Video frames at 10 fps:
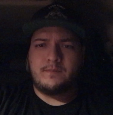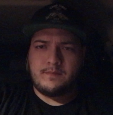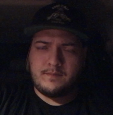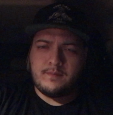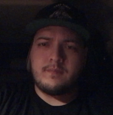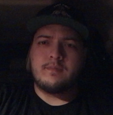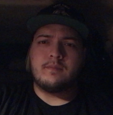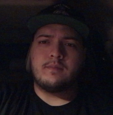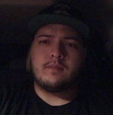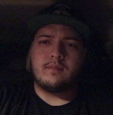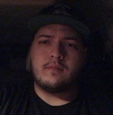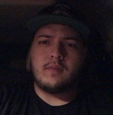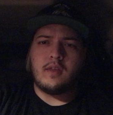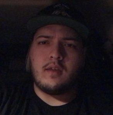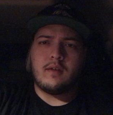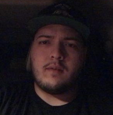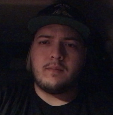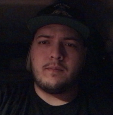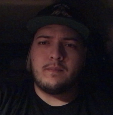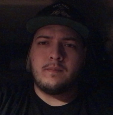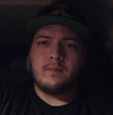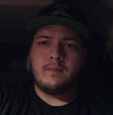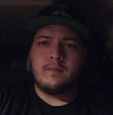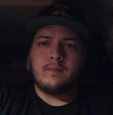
Nobody speaks.